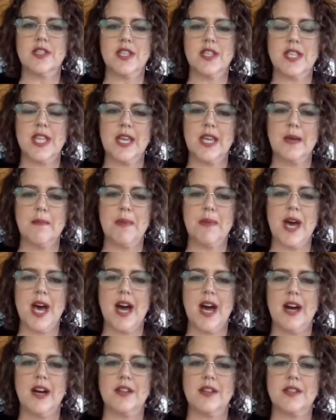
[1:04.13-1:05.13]
think
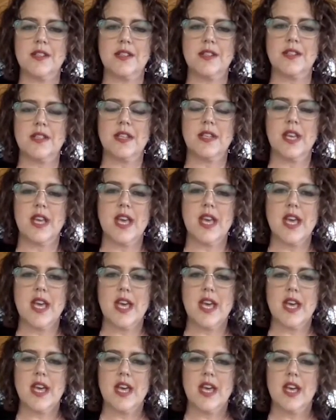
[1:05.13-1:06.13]
about
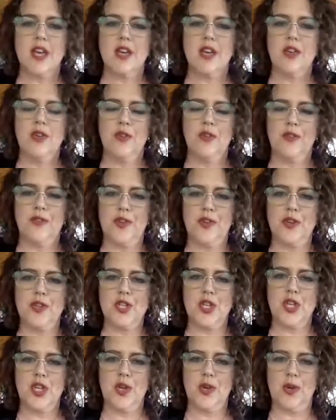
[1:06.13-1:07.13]
your
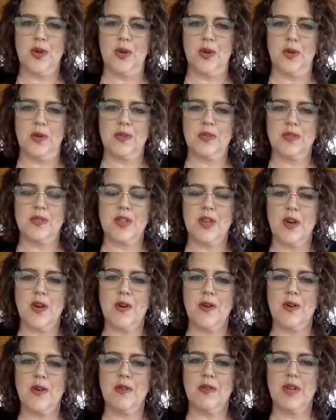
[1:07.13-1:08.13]
future you.
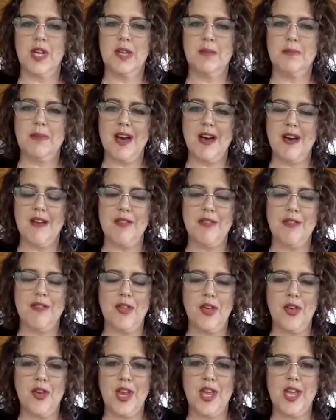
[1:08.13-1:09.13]
So in about
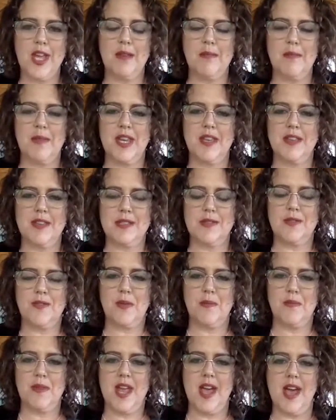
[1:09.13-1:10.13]
13 minutes
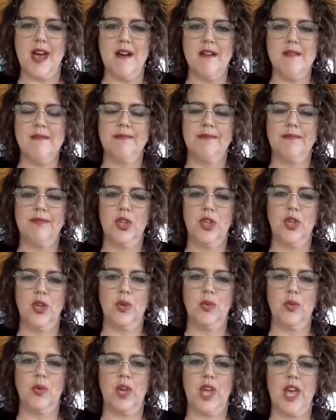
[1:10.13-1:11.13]
from now,
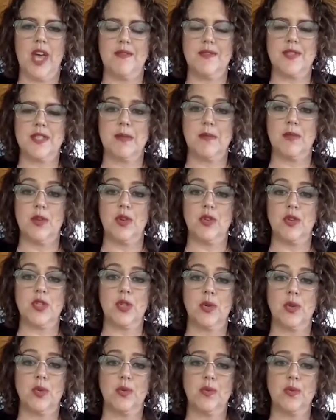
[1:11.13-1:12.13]
you will have some new
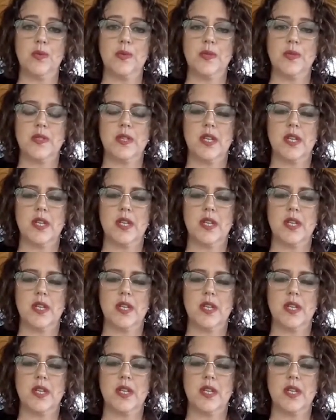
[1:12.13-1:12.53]
tools.